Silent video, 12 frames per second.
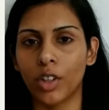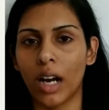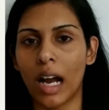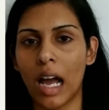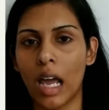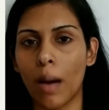
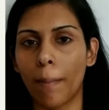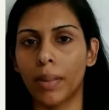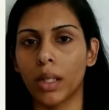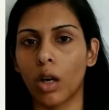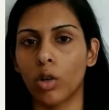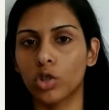I
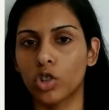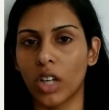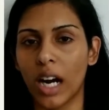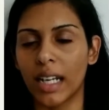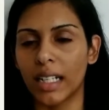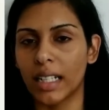blow
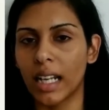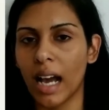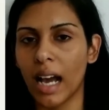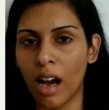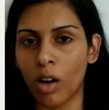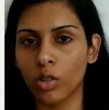dried it
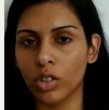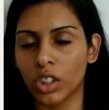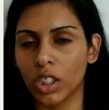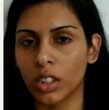out.